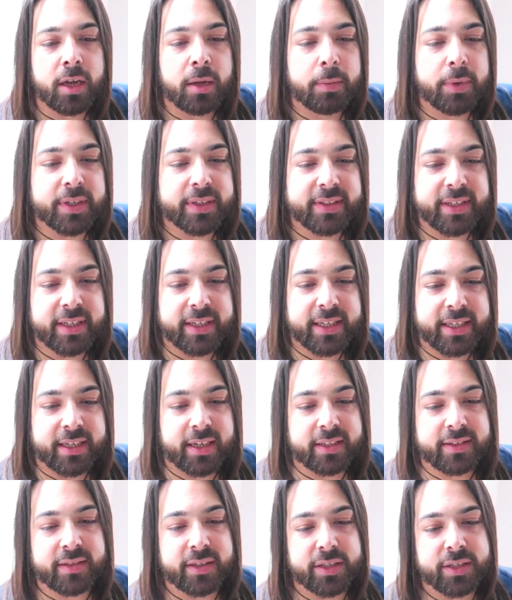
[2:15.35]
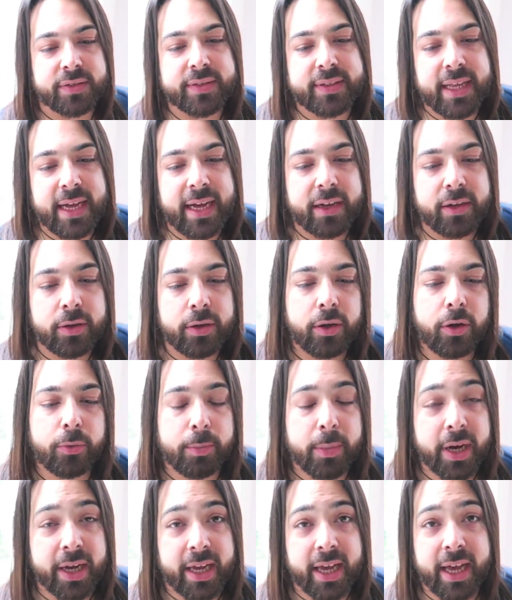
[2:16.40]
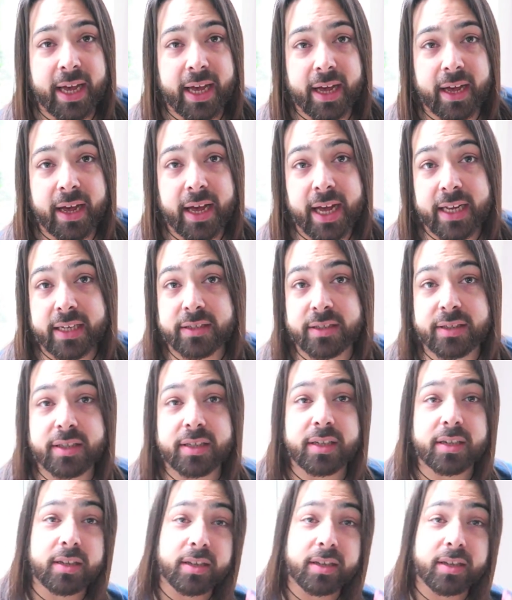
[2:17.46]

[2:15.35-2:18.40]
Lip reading: but Sunday nights I use that on my hair, and